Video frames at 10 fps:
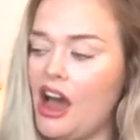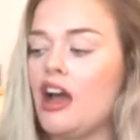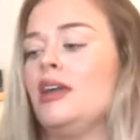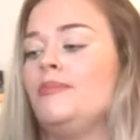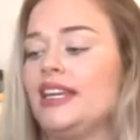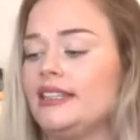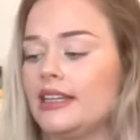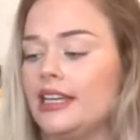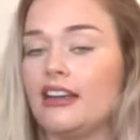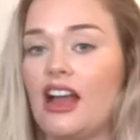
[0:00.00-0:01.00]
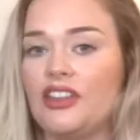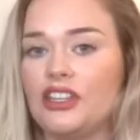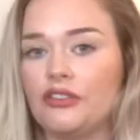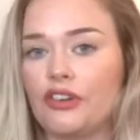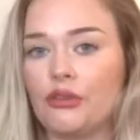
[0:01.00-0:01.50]
I basically got
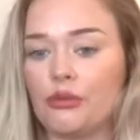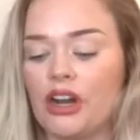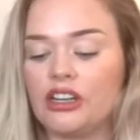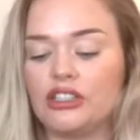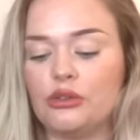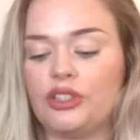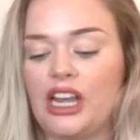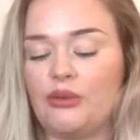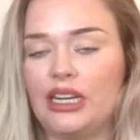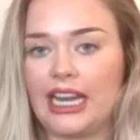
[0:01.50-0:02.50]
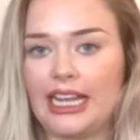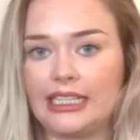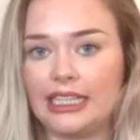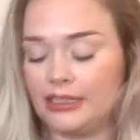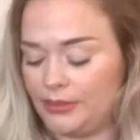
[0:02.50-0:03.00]
this for work so that when it
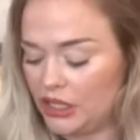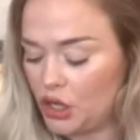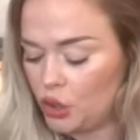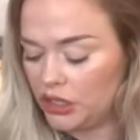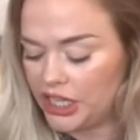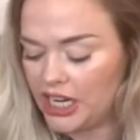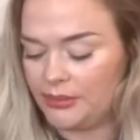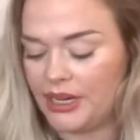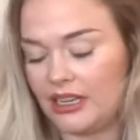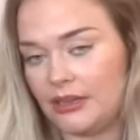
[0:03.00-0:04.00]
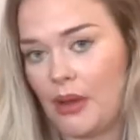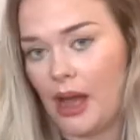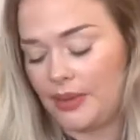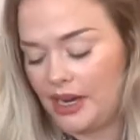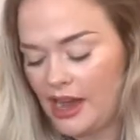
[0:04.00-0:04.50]
gets a little bit colder, I'll be able to
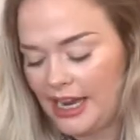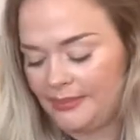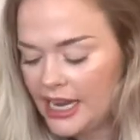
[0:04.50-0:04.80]
pop it on.